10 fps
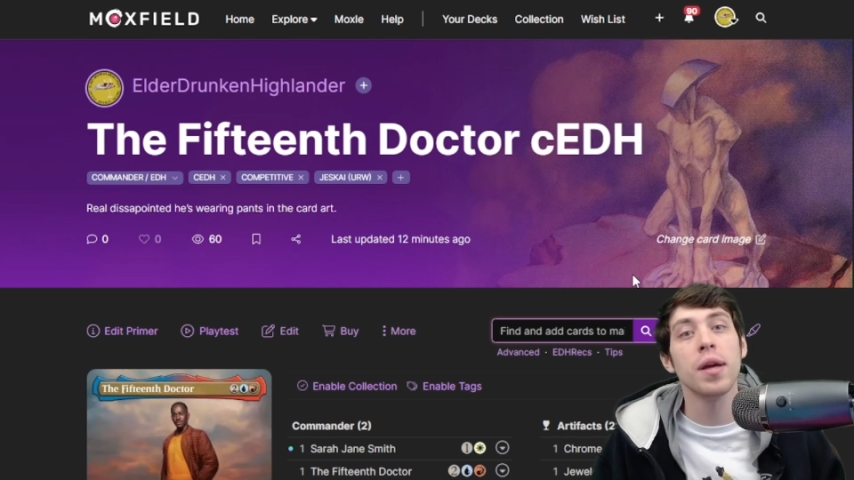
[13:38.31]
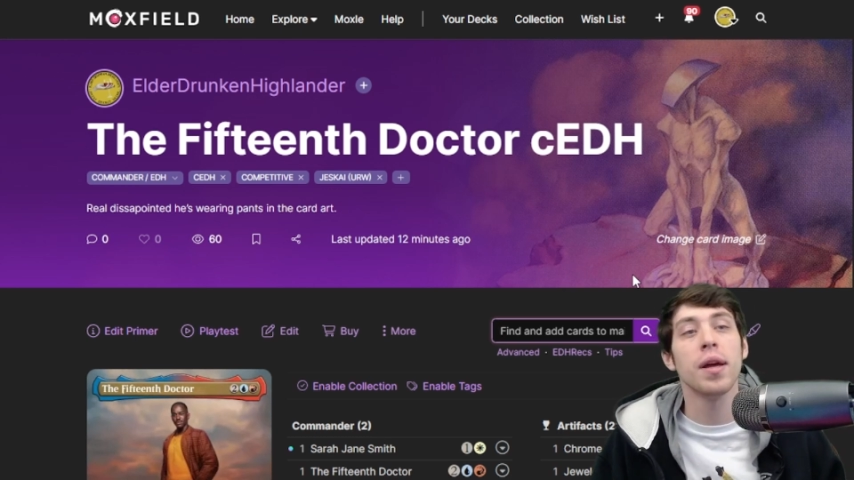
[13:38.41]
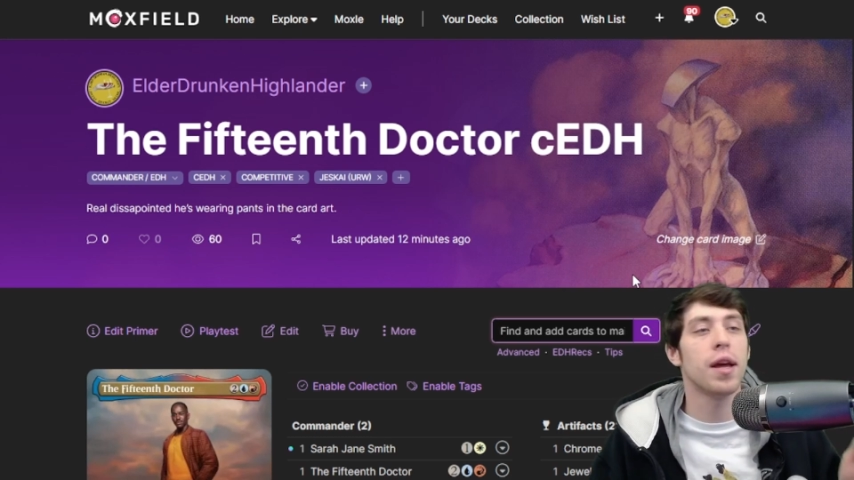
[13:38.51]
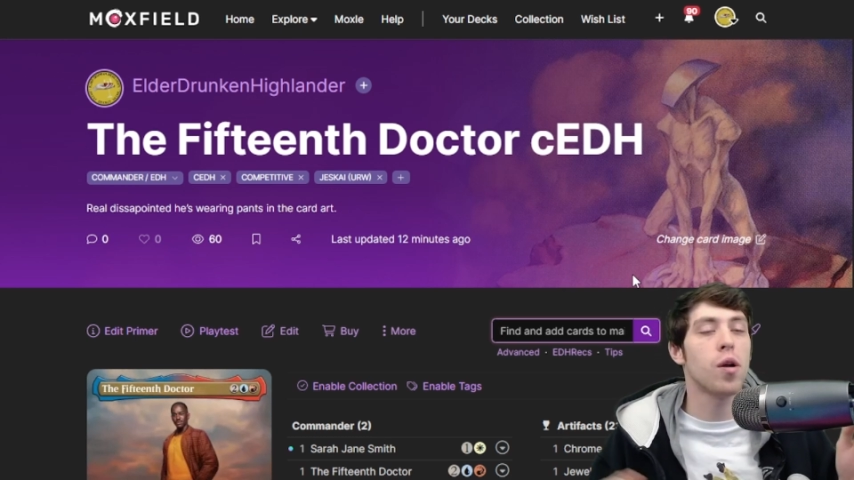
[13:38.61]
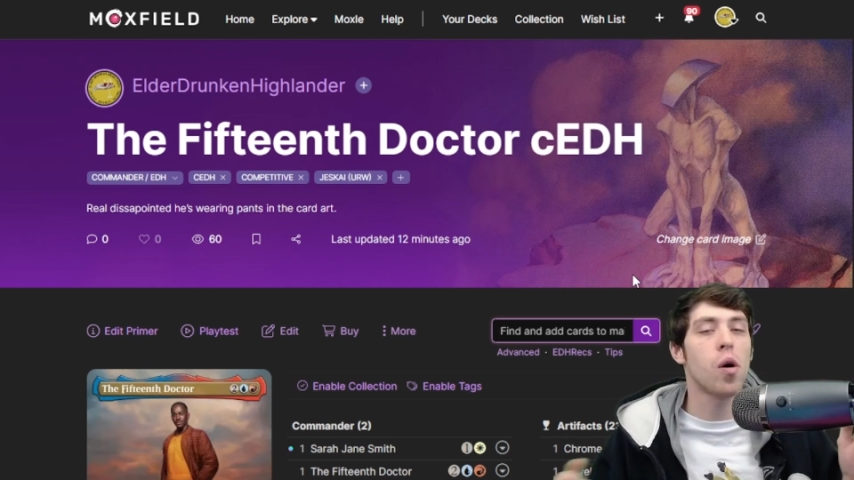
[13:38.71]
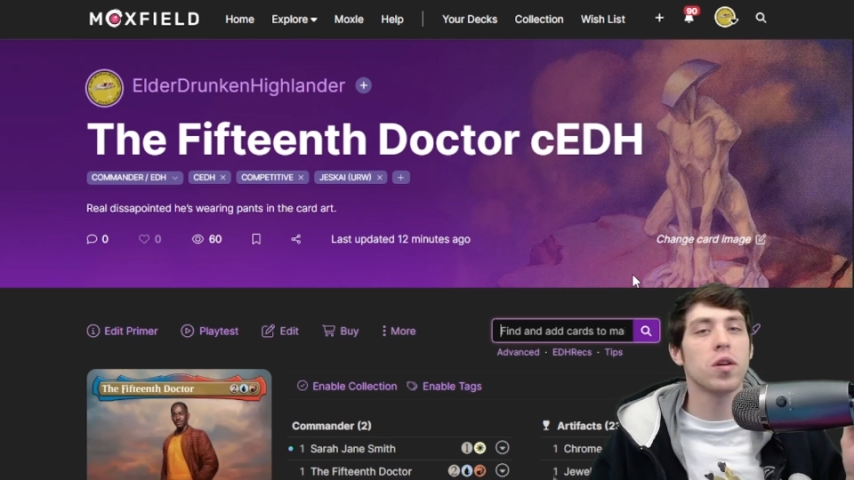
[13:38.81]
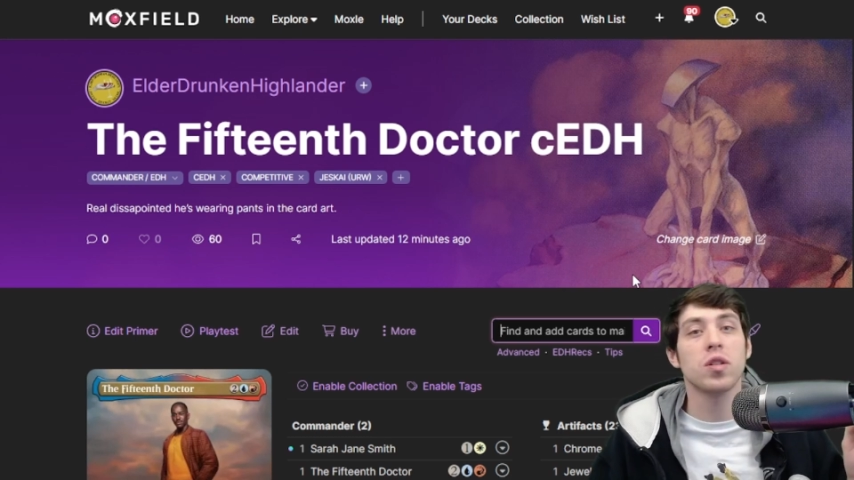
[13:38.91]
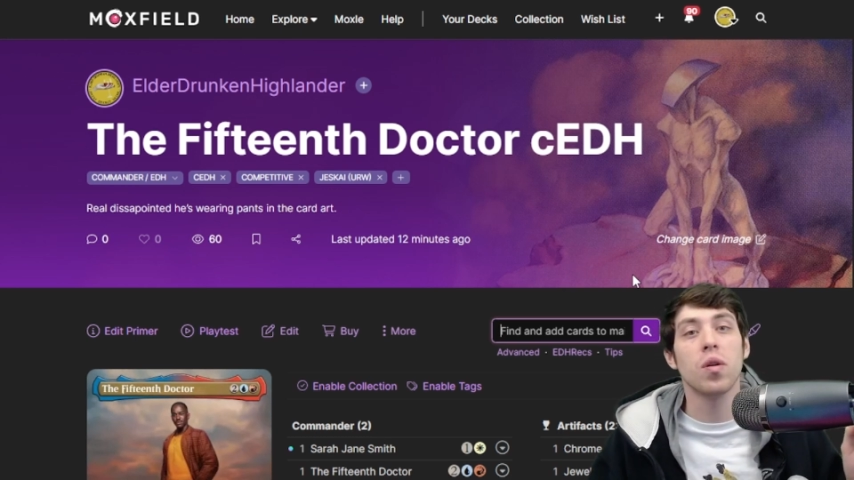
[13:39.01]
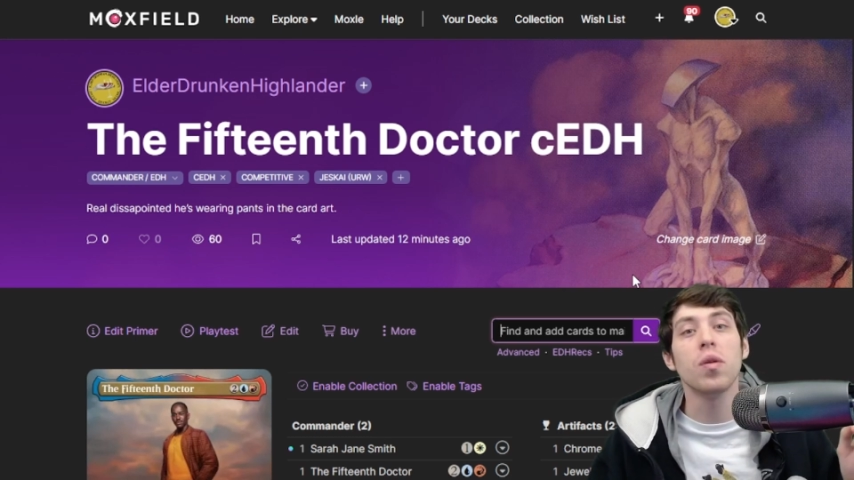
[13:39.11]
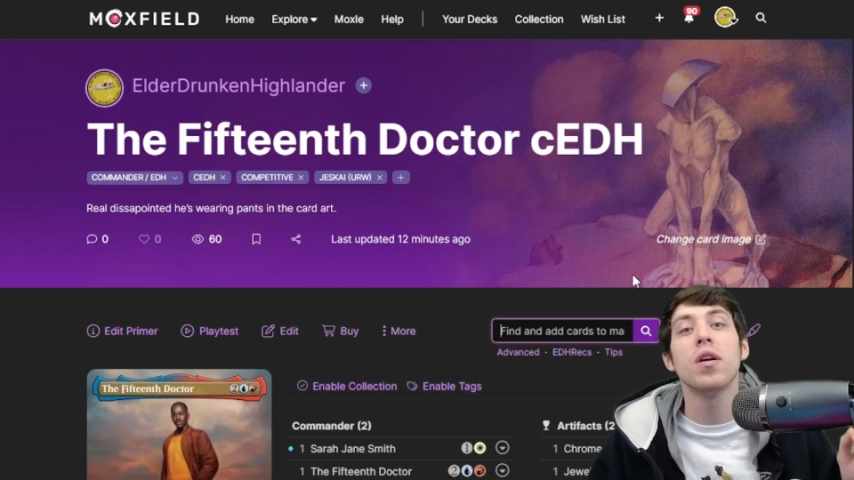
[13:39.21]
and
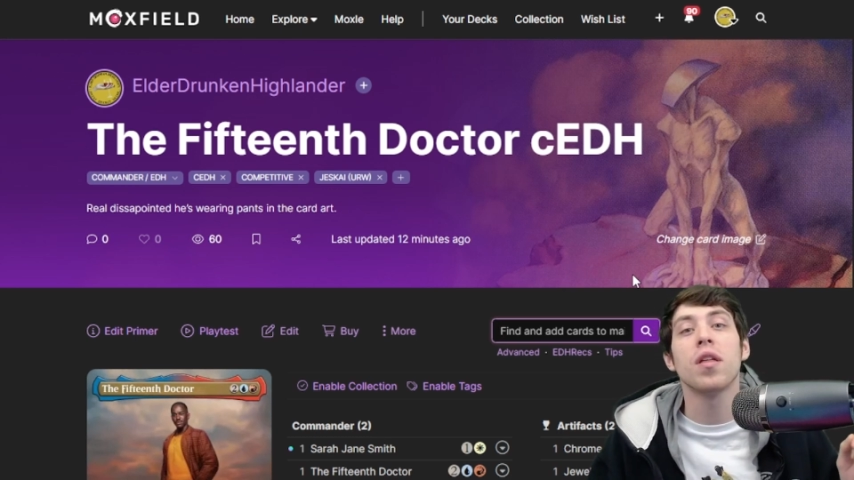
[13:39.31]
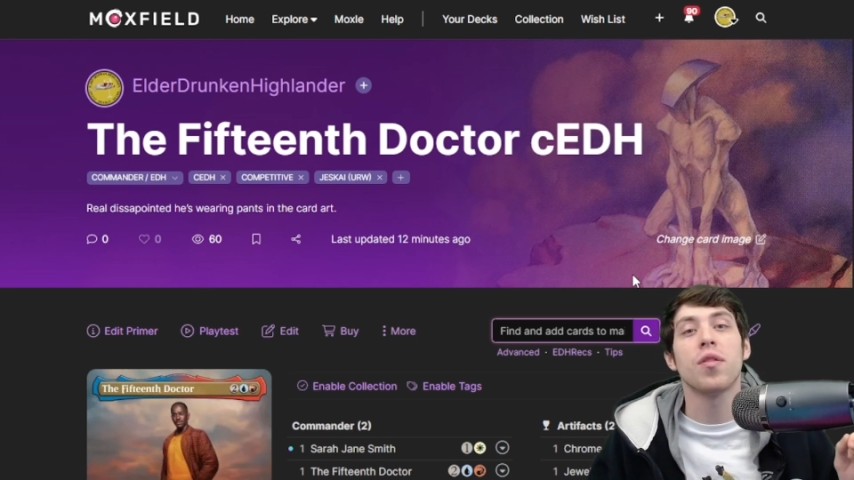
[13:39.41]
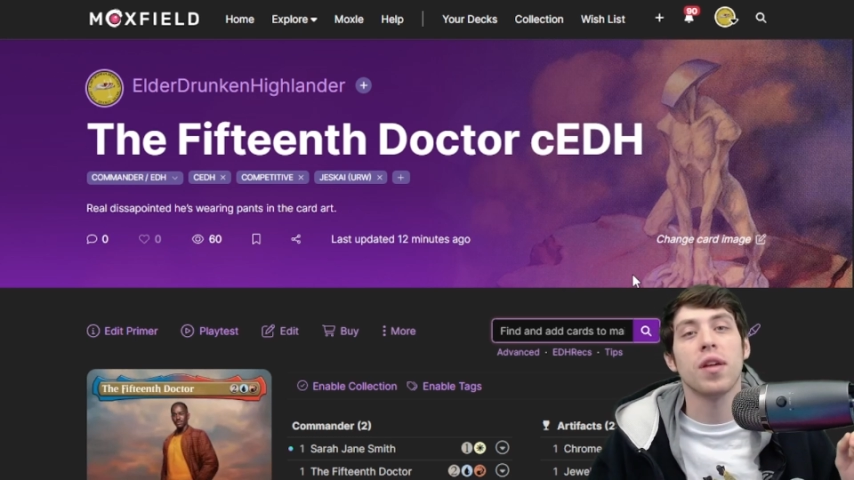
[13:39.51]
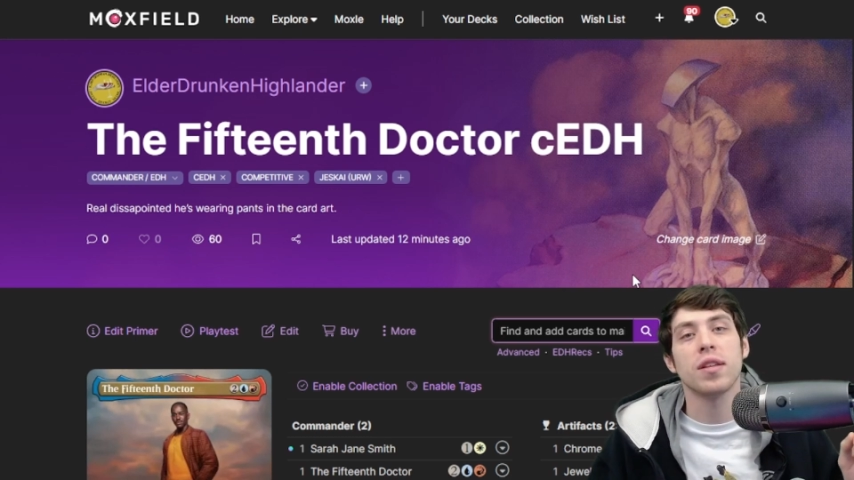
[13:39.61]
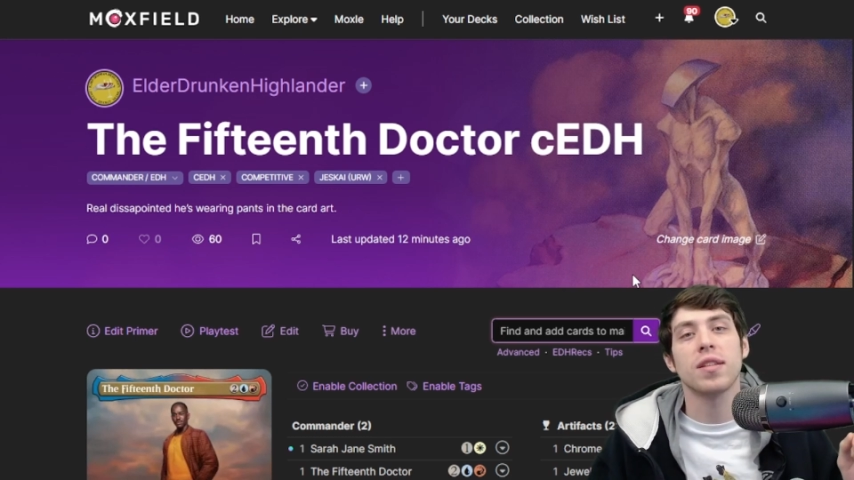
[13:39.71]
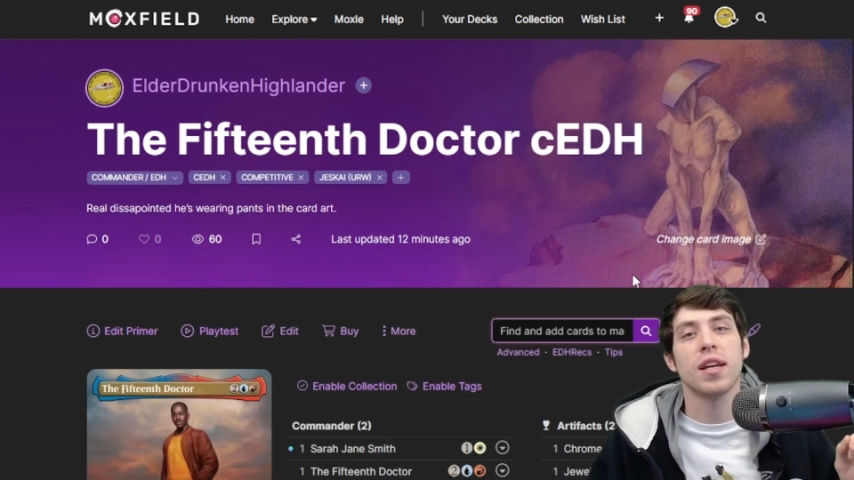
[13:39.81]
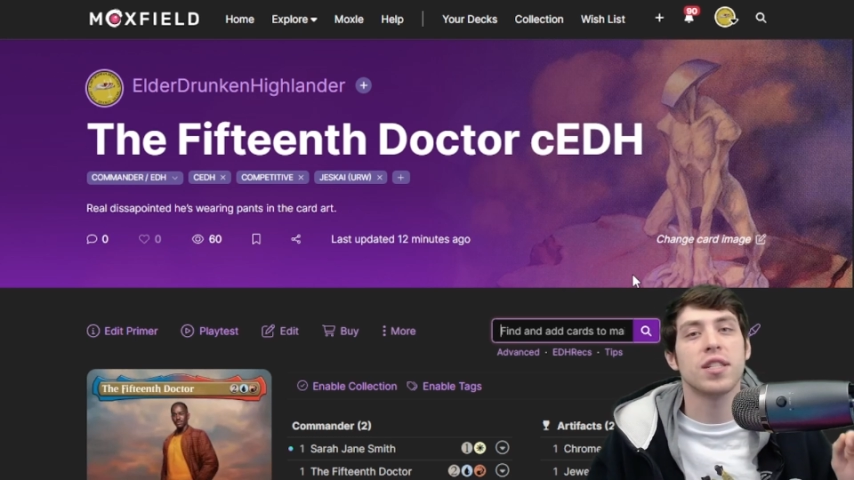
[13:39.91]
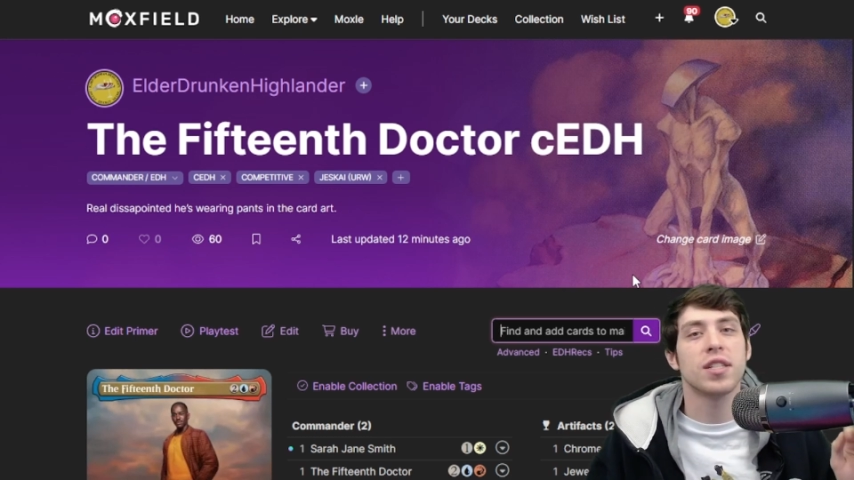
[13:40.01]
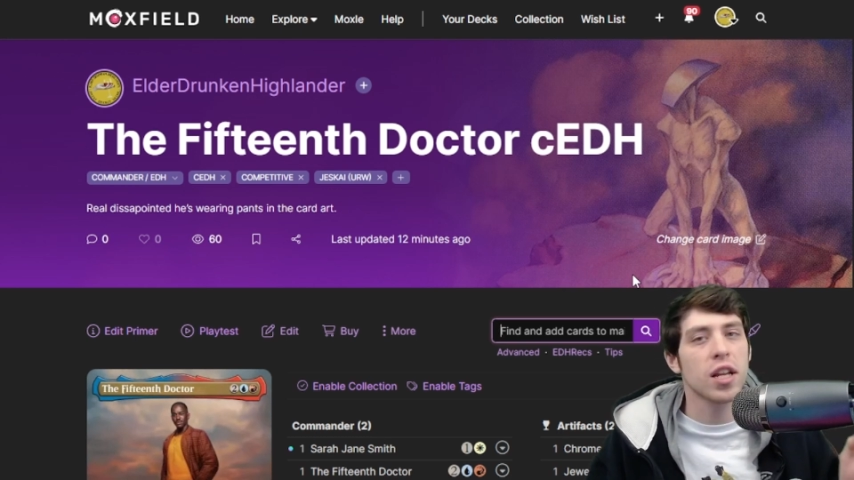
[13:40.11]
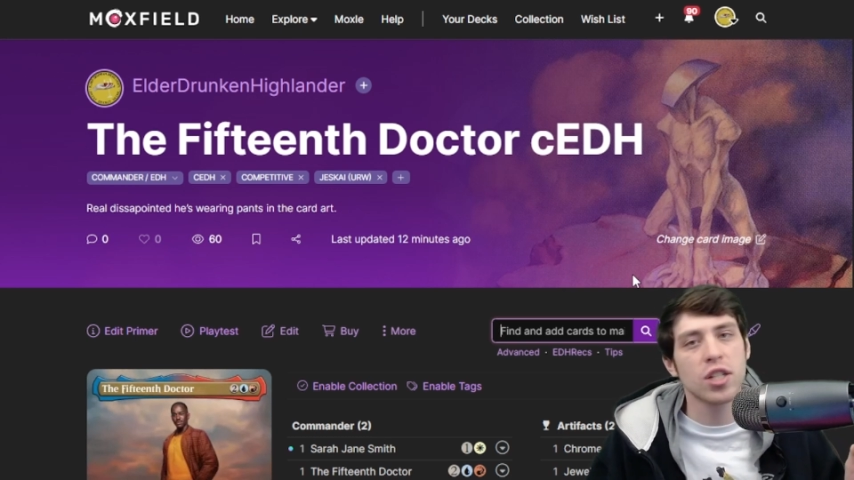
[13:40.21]
also things like
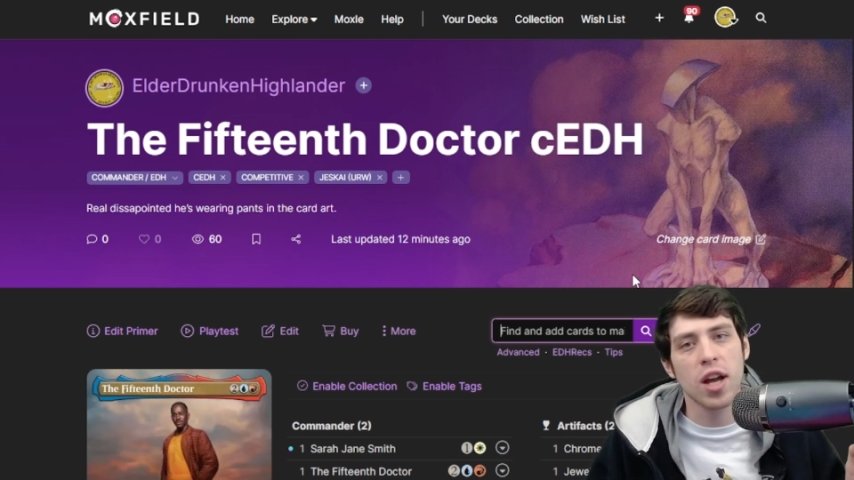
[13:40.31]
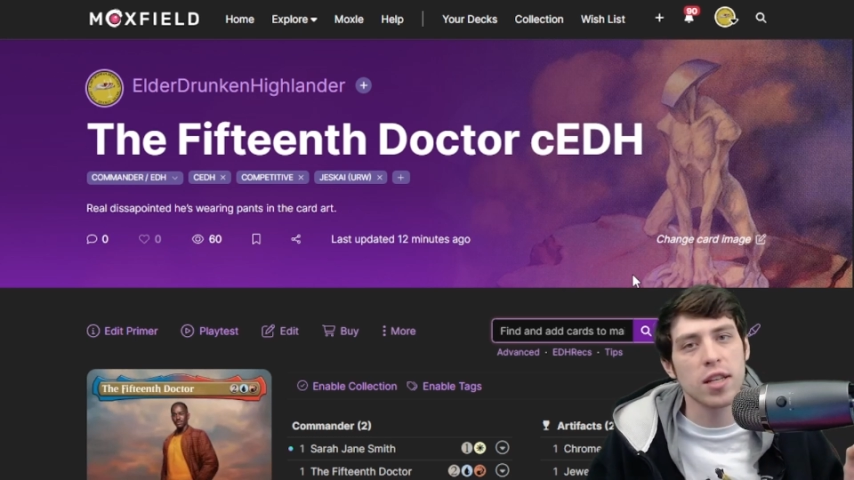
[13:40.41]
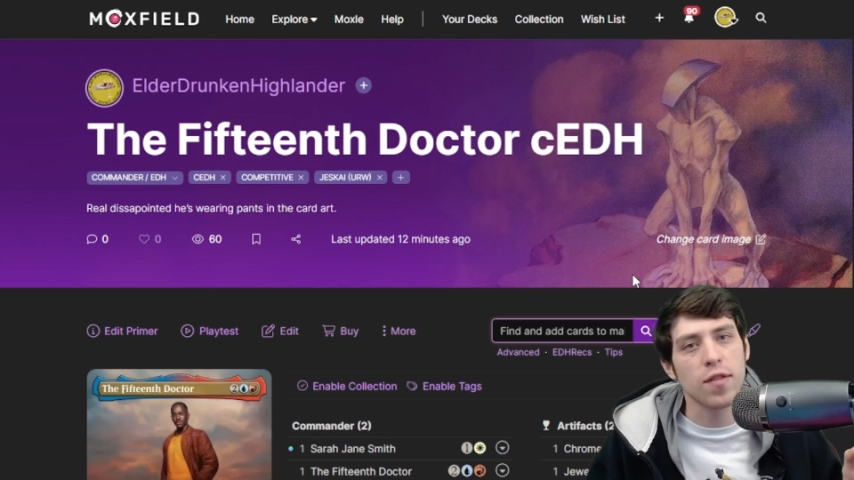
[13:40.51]
deck checks